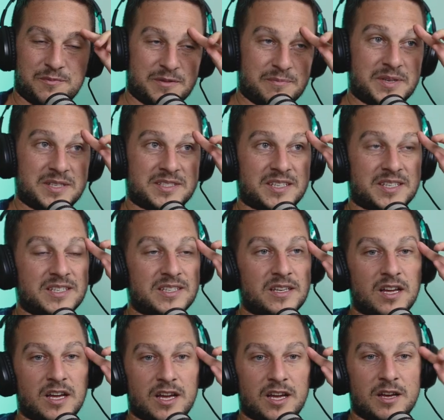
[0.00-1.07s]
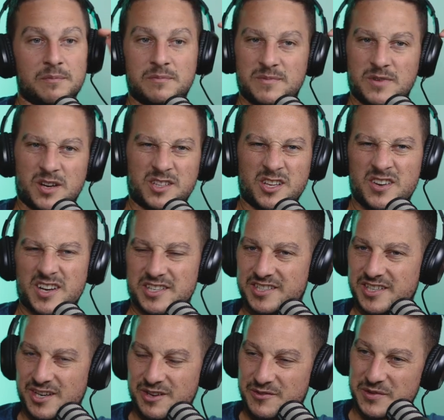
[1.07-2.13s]
been busy. I don't
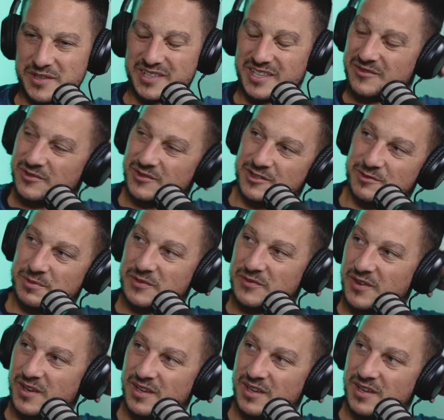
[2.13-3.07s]
feel any different, to be fair.